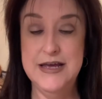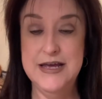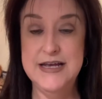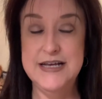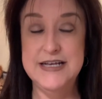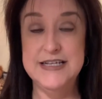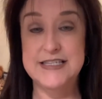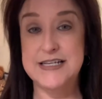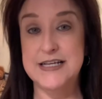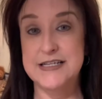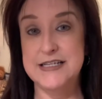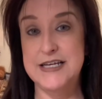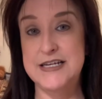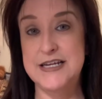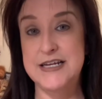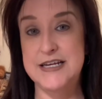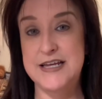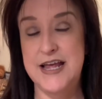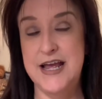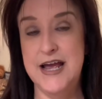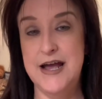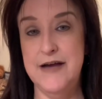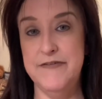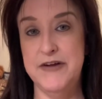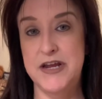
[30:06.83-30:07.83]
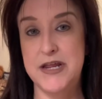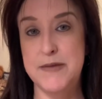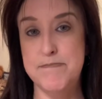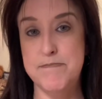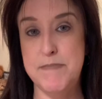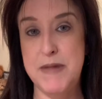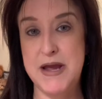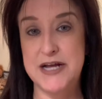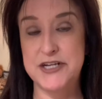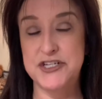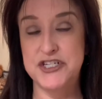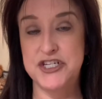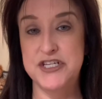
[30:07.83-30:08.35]
is because I didn't have any
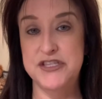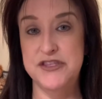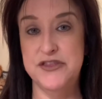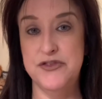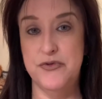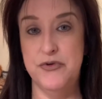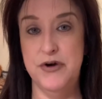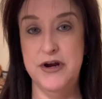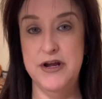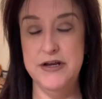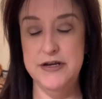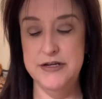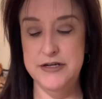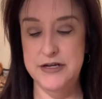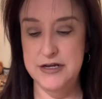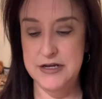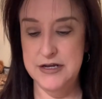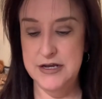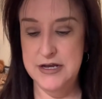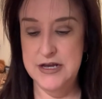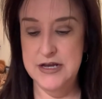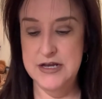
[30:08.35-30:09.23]
matching thread.